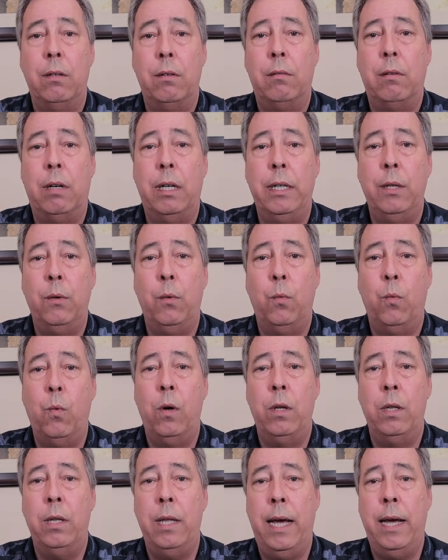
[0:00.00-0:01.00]
right,
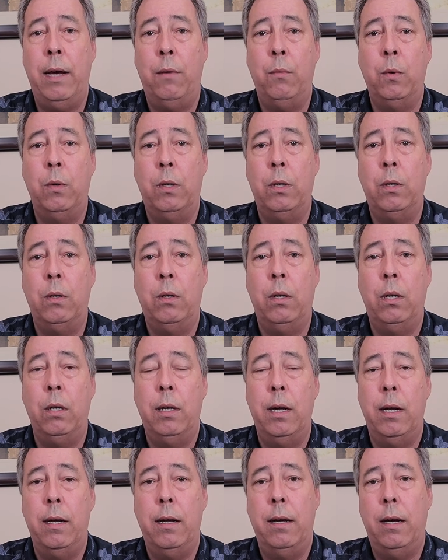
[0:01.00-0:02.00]
one that will,
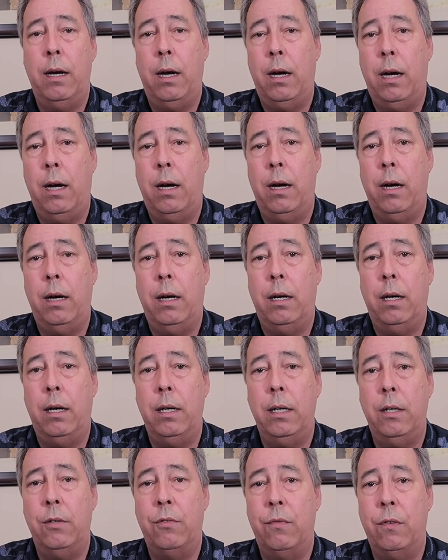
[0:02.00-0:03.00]

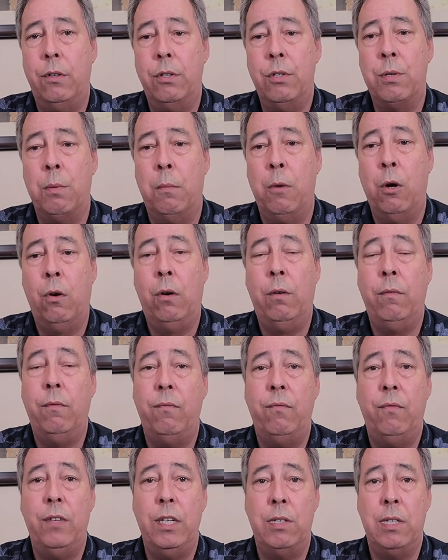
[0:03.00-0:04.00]
it's very small,
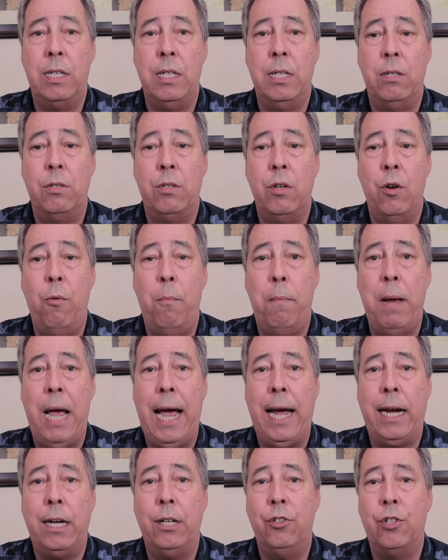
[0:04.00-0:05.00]
fits in its own
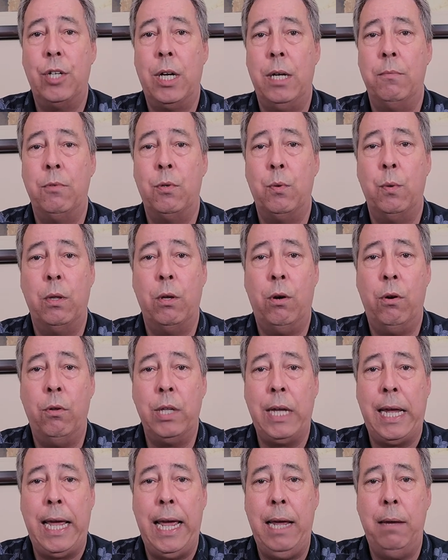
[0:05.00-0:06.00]
package, comes with all
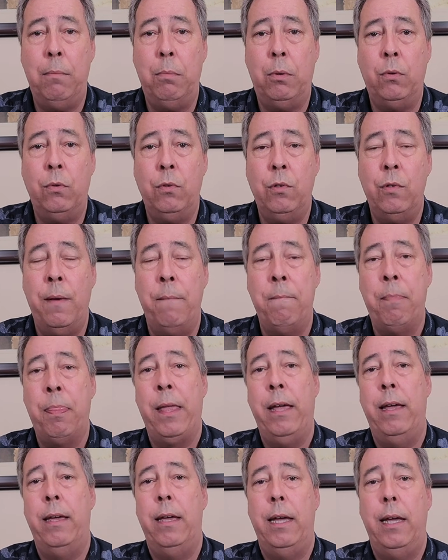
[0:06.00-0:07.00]
the cables,
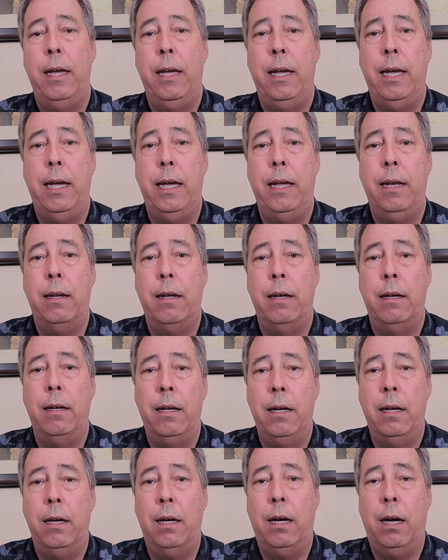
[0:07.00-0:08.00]
it
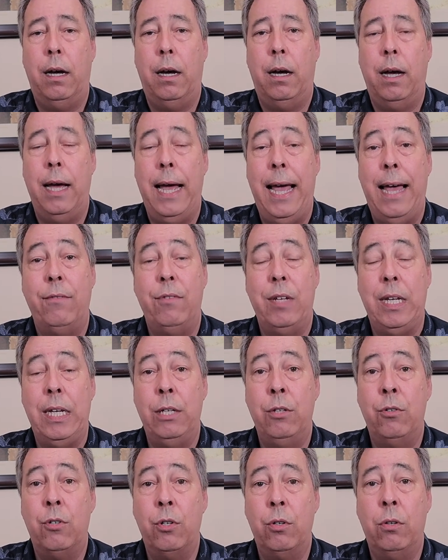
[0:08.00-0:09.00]
has
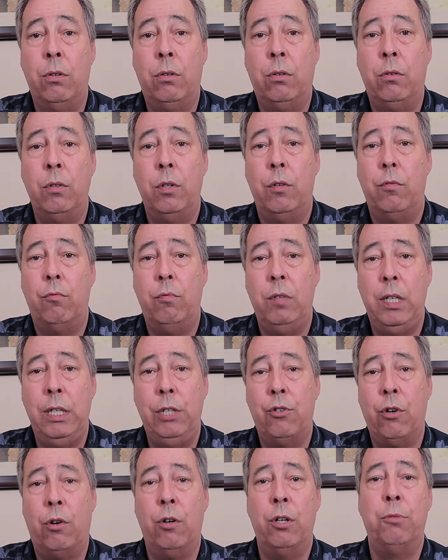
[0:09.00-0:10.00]
internal
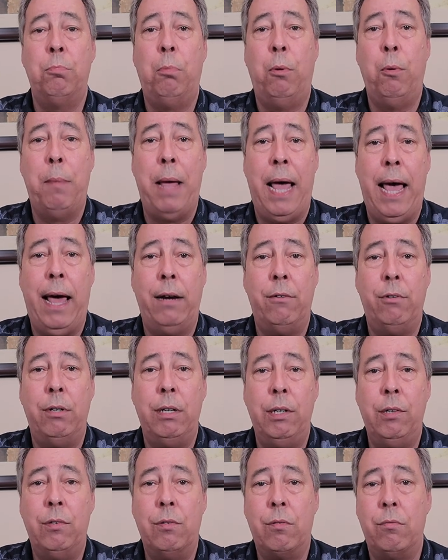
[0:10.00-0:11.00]
rechargeable
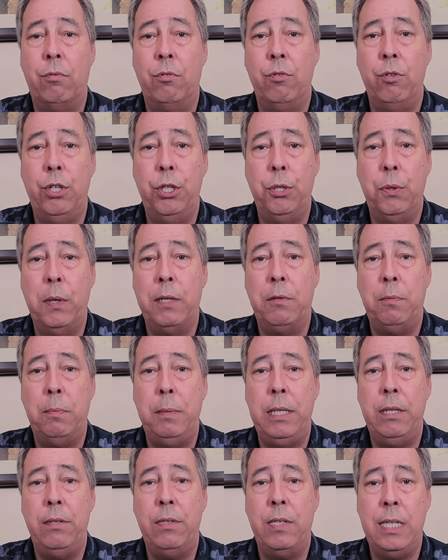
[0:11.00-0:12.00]
batteries through
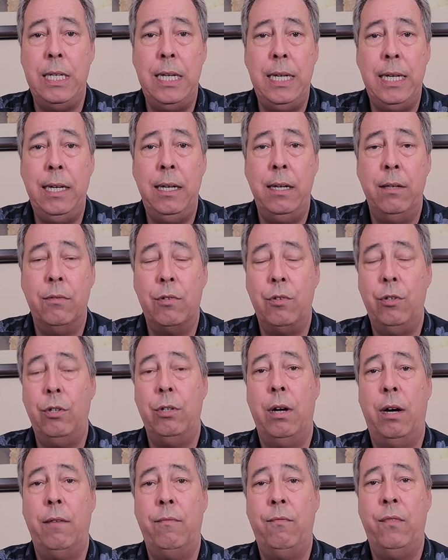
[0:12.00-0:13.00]
USB-C, so you're
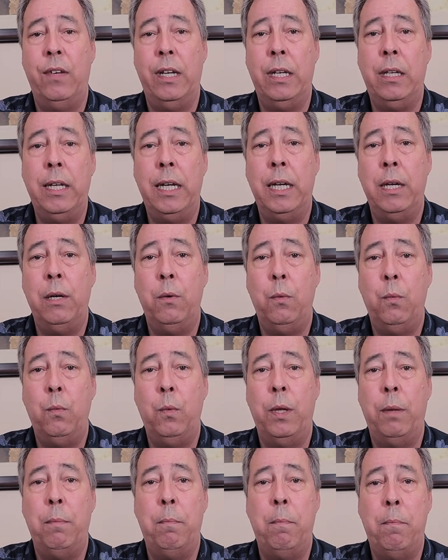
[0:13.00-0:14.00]
not fiddling
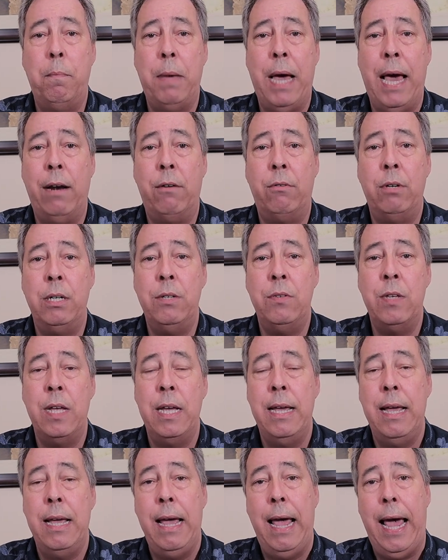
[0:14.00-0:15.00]
with batteries,
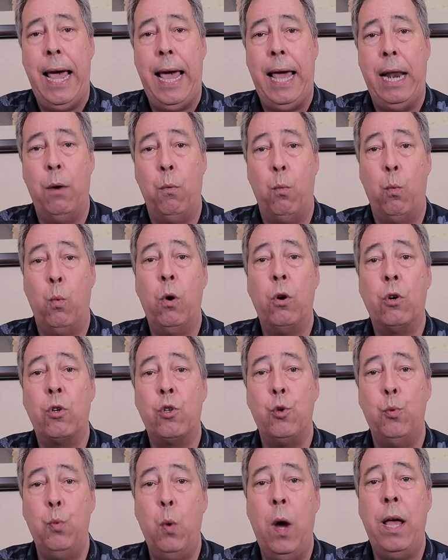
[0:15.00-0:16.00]
and it
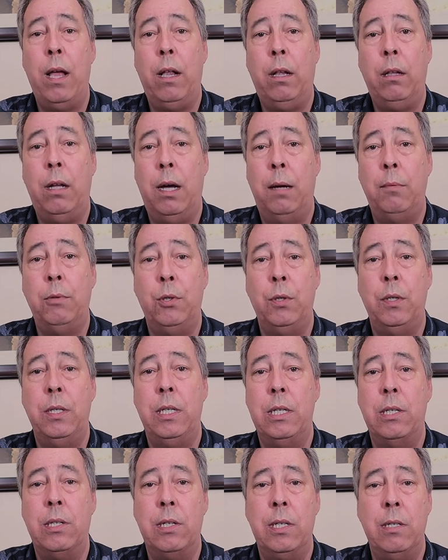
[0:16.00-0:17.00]
works well up to a
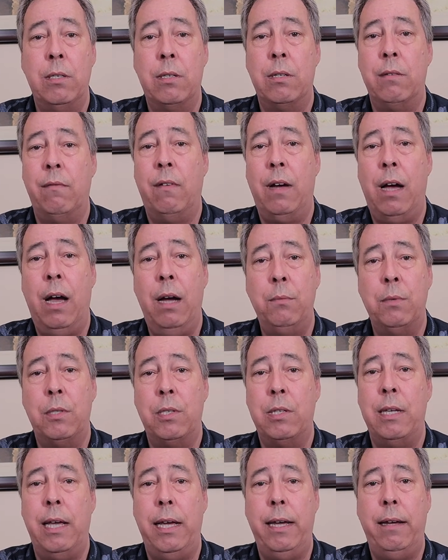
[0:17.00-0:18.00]
distance of, I would
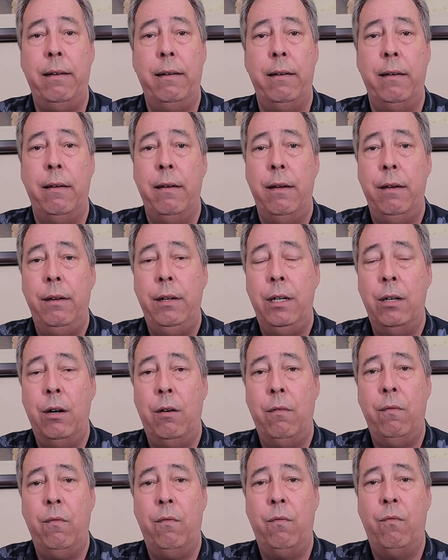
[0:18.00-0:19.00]
say,
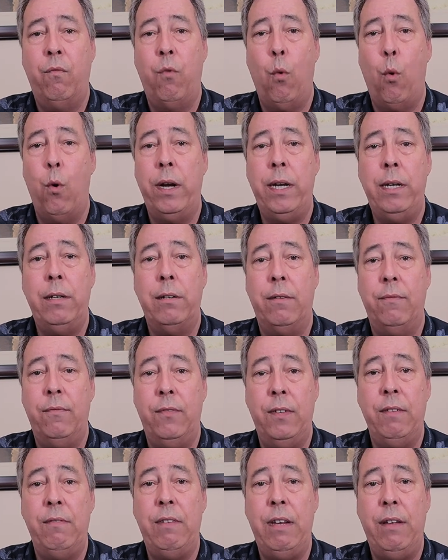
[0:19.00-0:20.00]
40 to
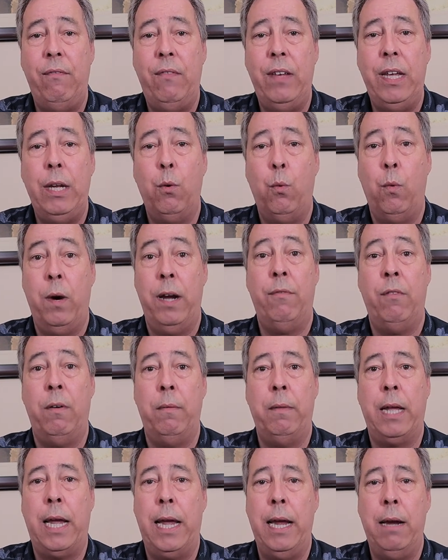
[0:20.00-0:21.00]
50 feet away
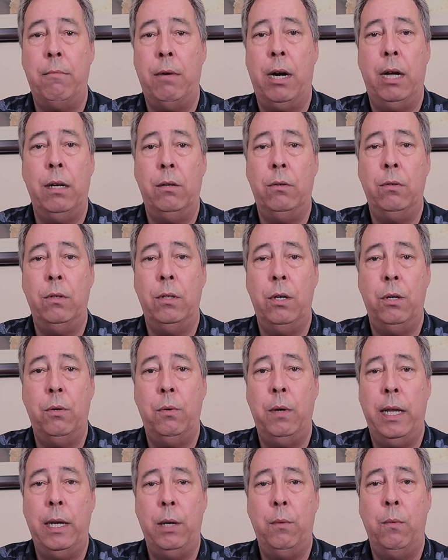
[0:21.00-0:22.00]
from the camera. I don't
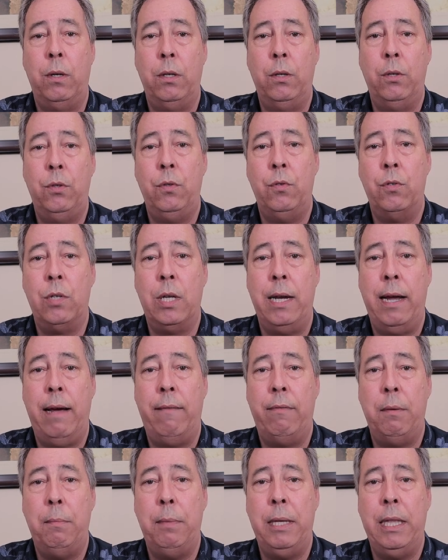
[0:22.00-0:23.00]
know anyone who's going to
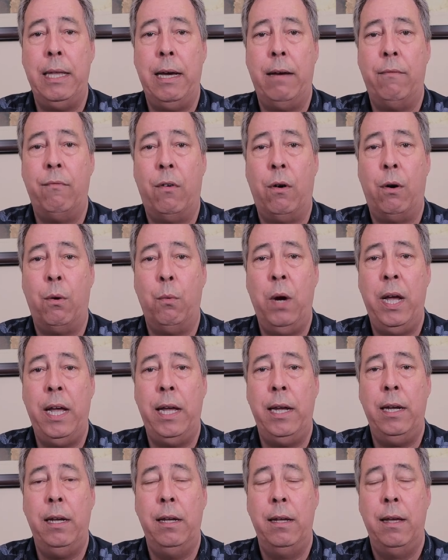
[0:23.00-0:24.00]
have to be that far
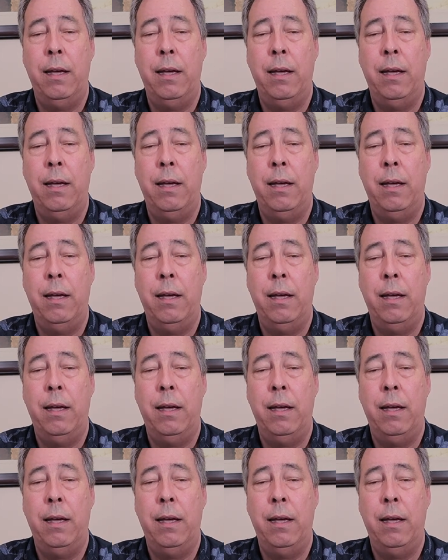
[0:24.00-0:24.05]
away.